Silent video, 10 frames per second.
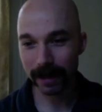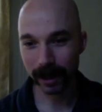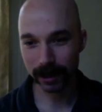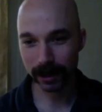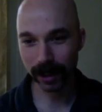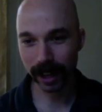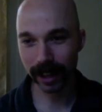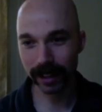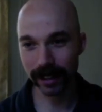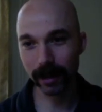So
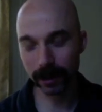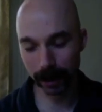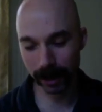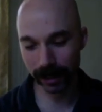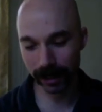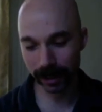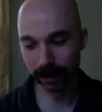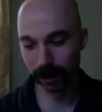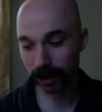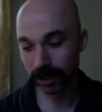that was the
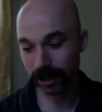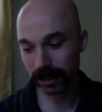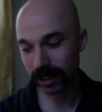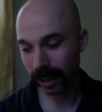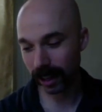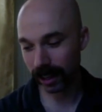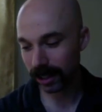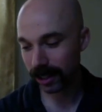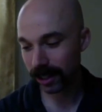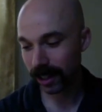first
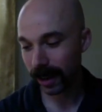stage.